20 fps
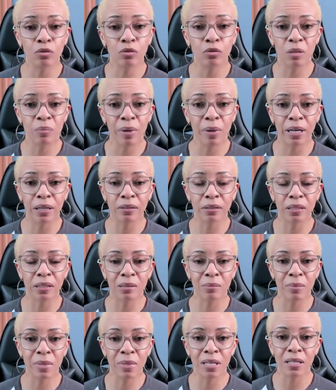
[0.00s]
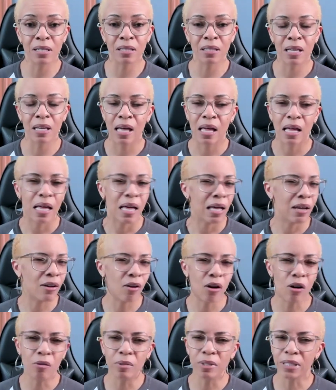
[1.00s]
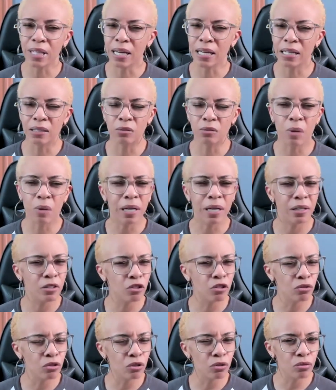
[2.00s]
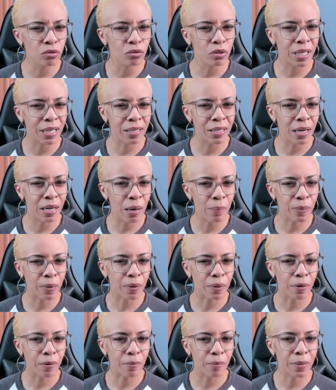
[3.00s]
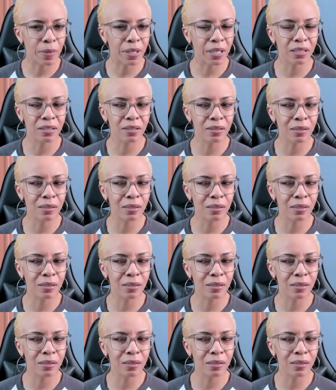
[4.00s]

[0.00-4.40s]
20 pounds in a month? And I always ask, why did you choose that number? Because